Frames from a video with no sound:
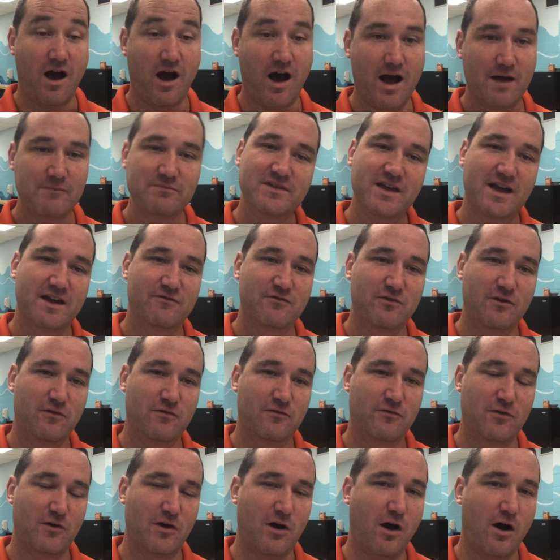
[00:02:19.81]
I'm thankful
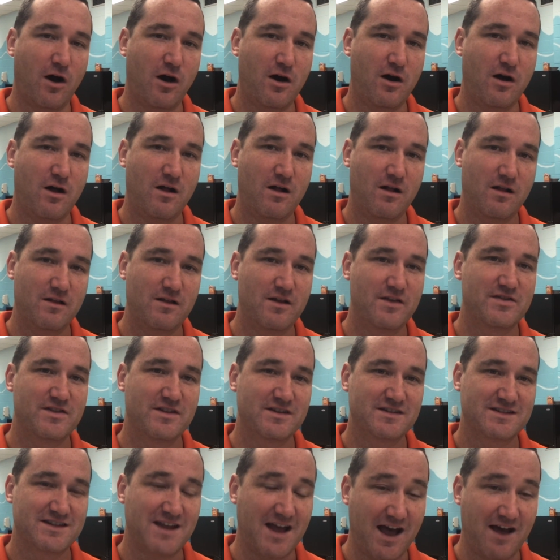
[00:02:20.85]
for all the
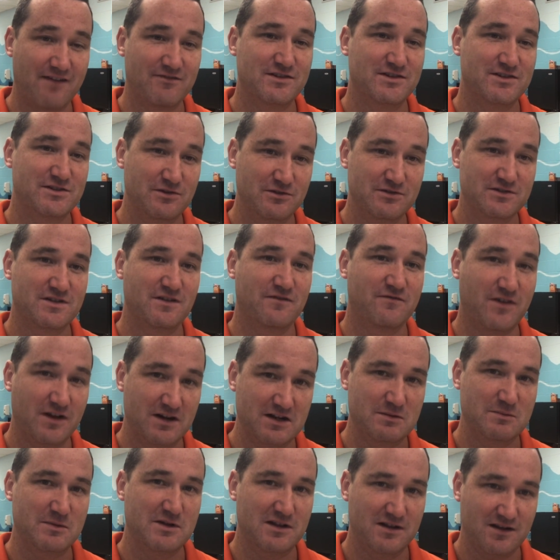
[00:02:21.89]
staff and students at Fundy
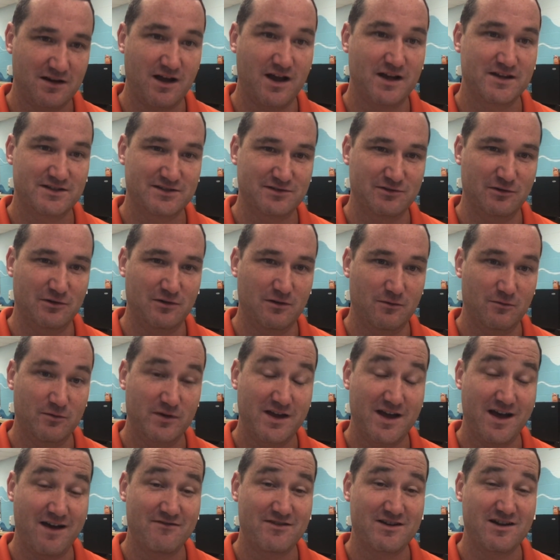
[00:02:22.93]
Millen High School. We
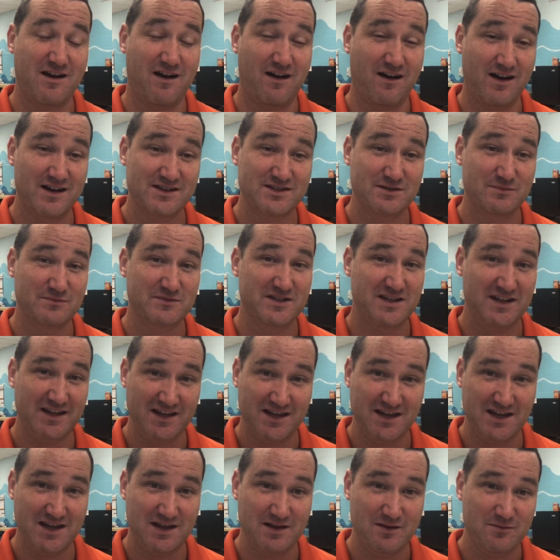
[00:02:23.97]
have an awesome
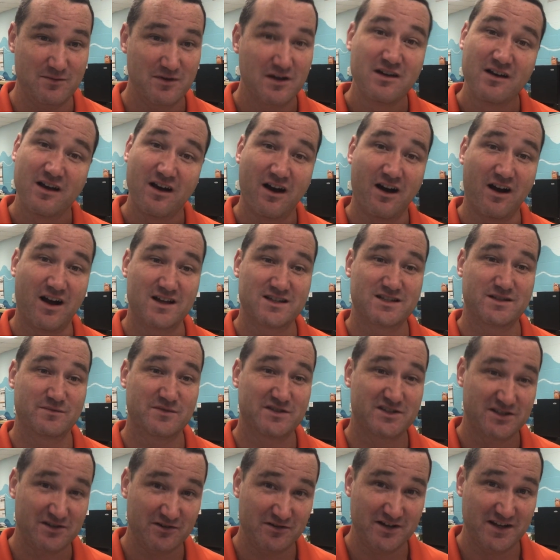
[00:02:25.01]
team, awesome
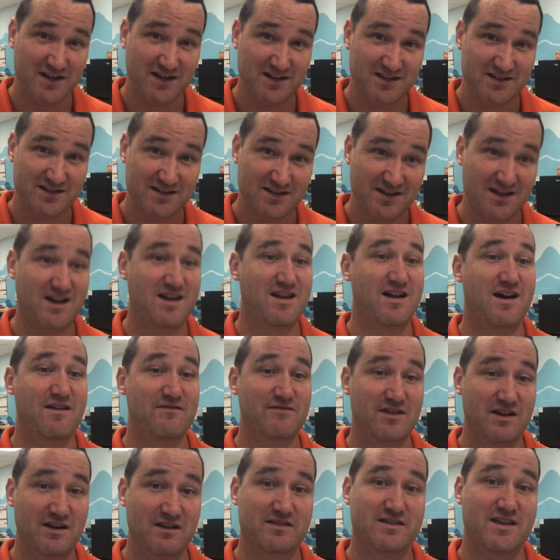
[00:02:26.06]
students, and I'm
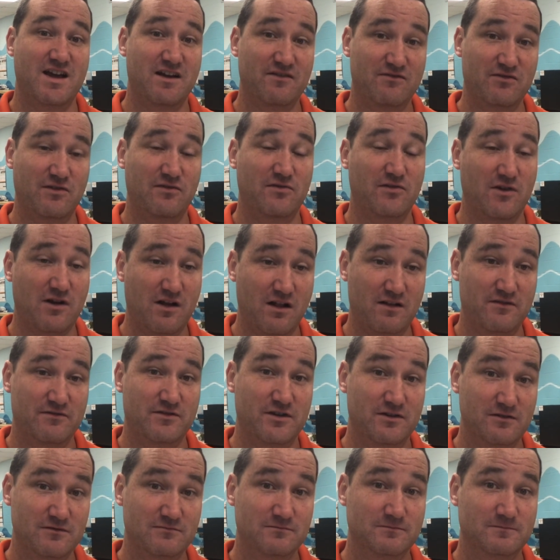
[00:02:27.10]
very thankful for all of
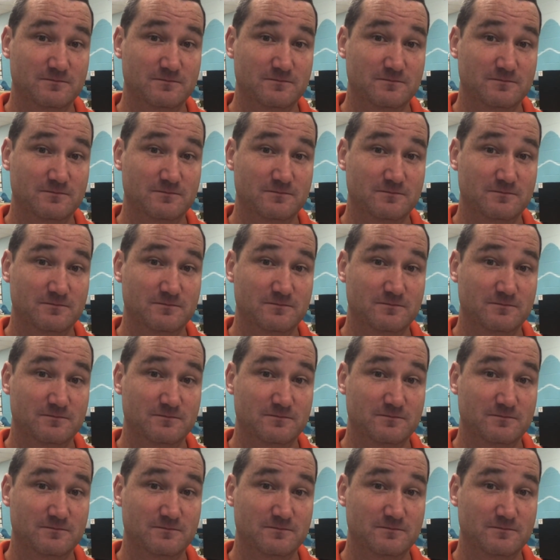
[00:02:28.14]
you.